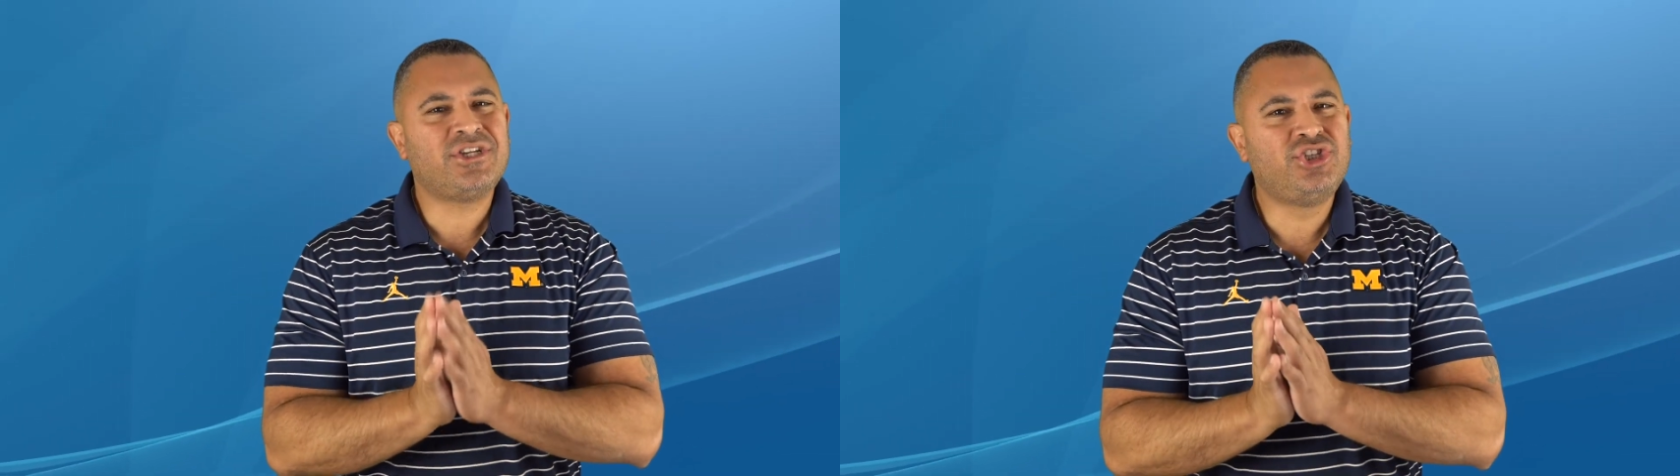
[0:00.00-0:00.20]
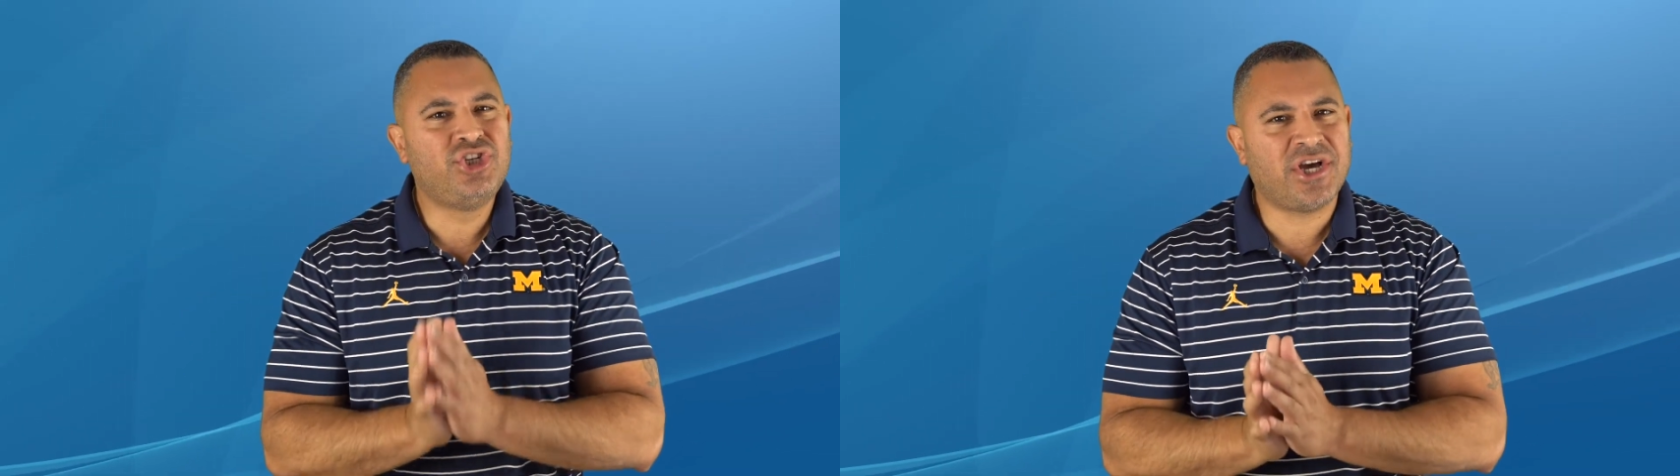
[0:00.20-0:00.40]

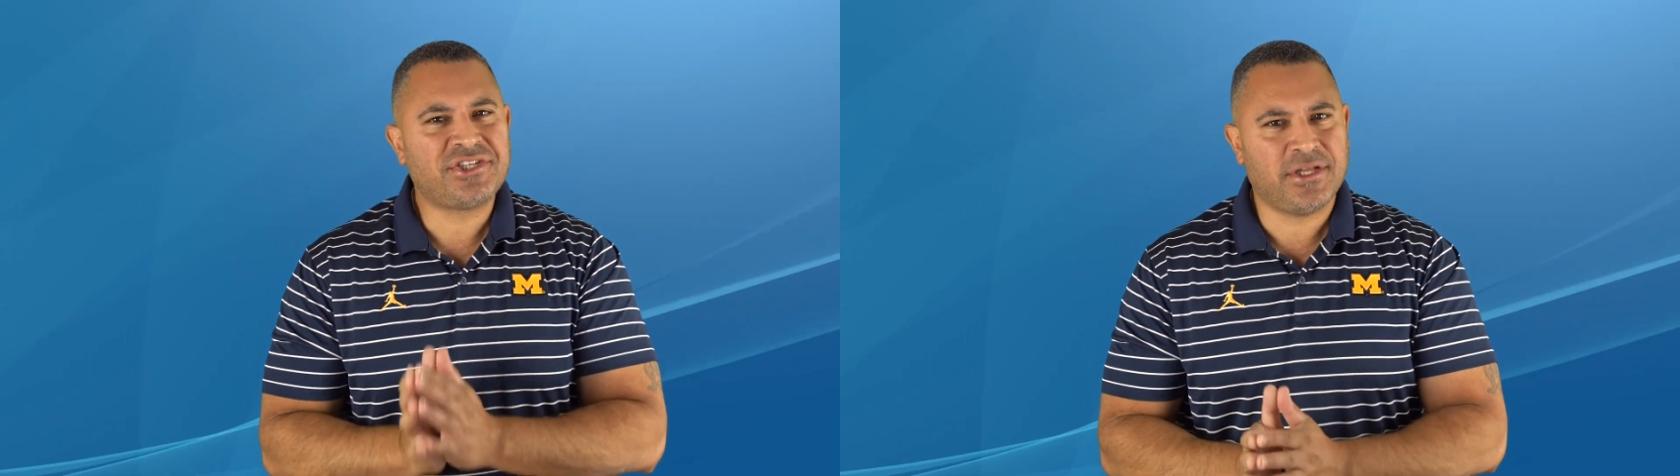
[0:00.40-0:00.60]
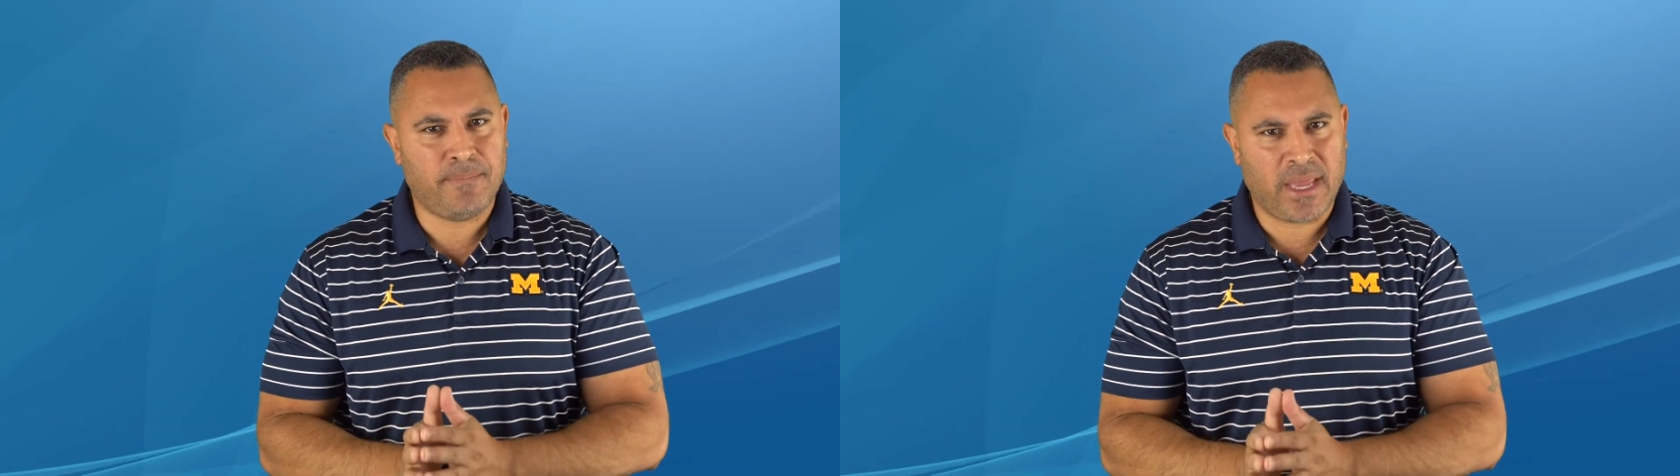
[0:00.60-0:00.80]

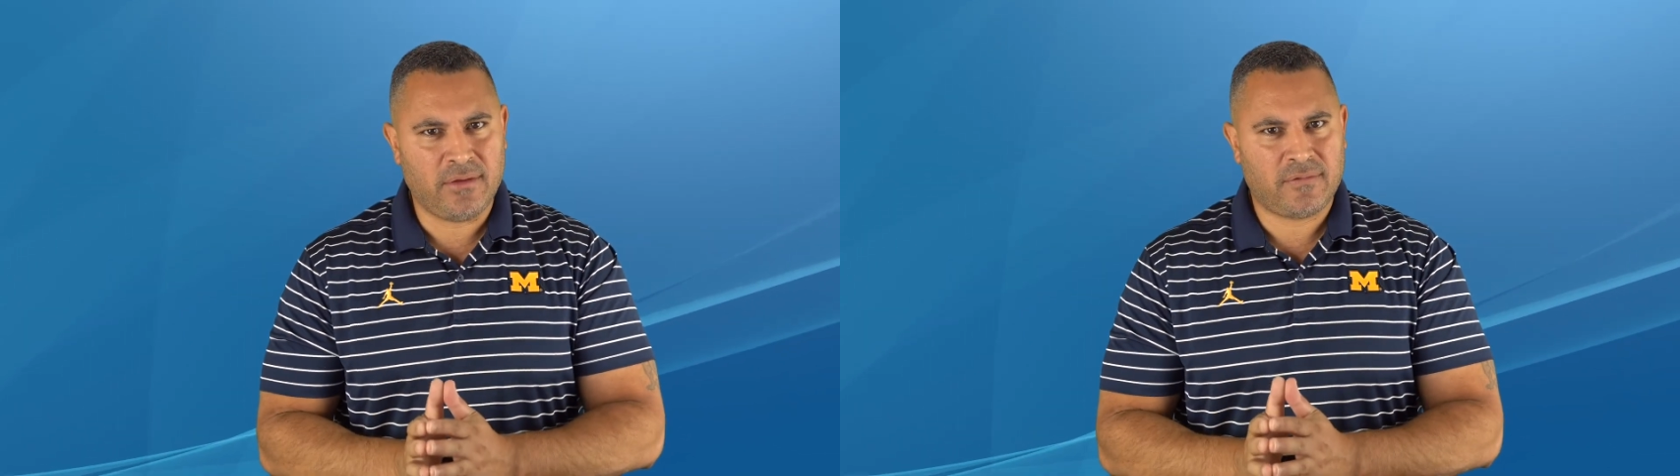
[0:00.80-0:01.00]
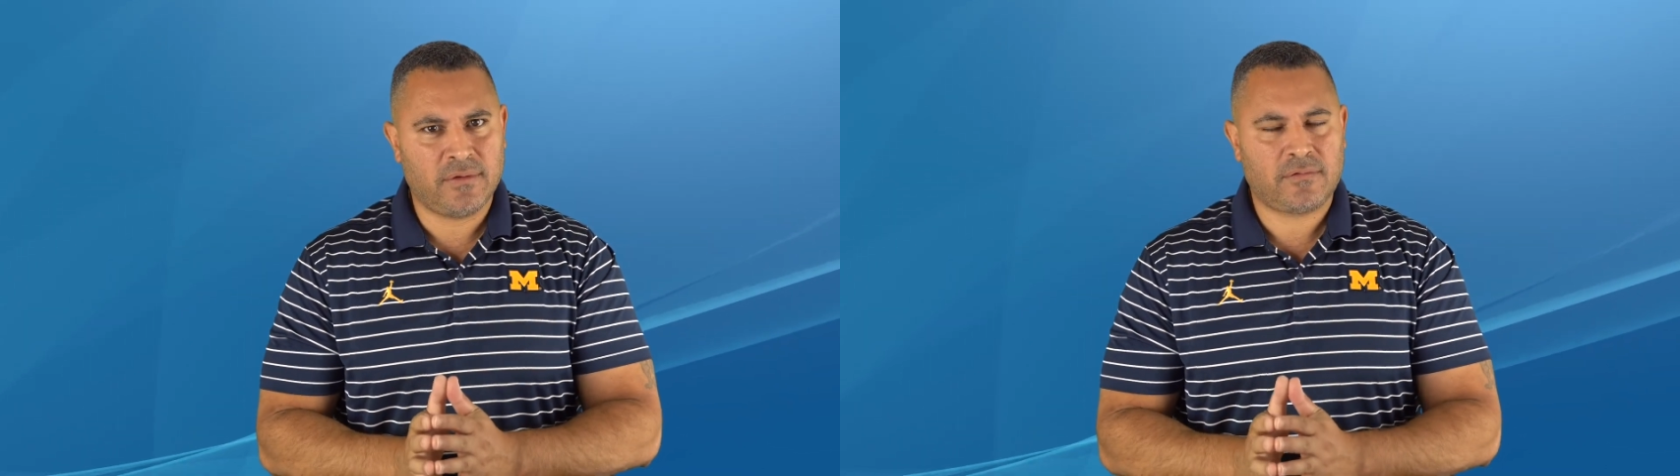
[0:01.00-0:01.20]
adjusted
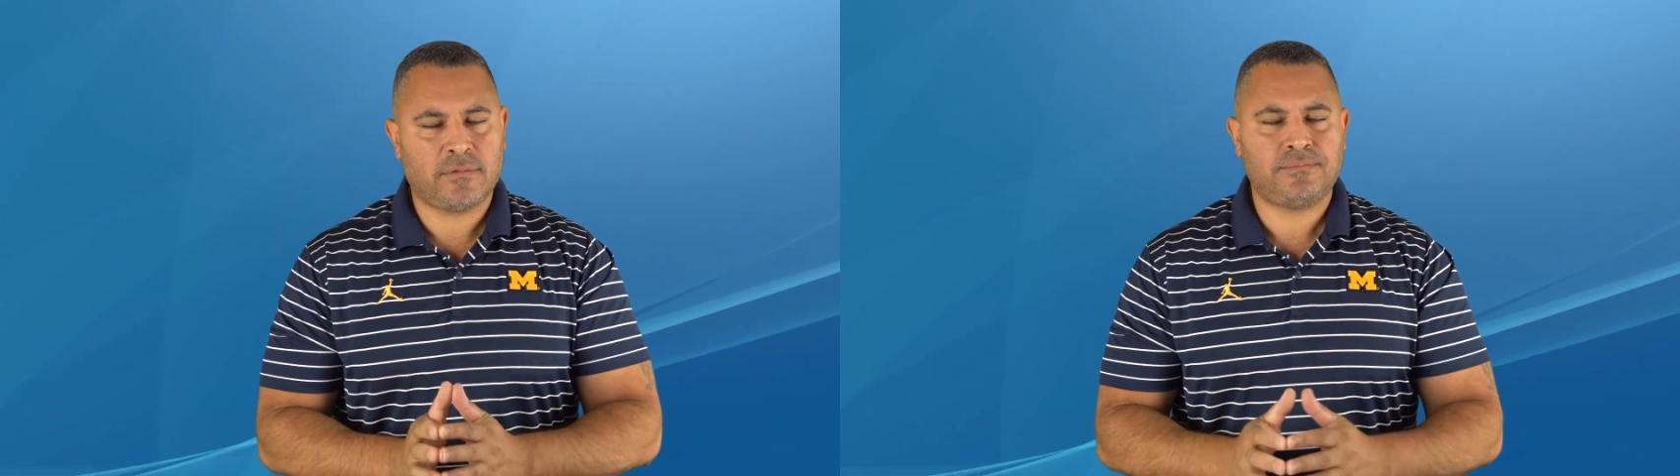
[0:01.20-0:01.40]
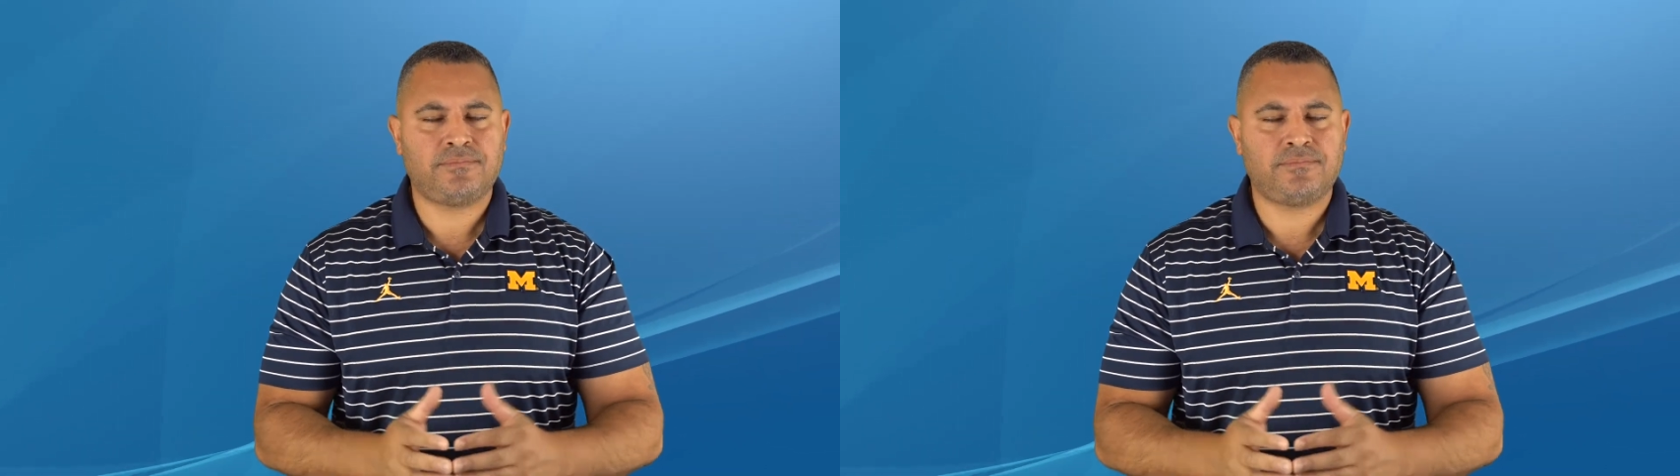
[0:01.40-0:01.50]
basis?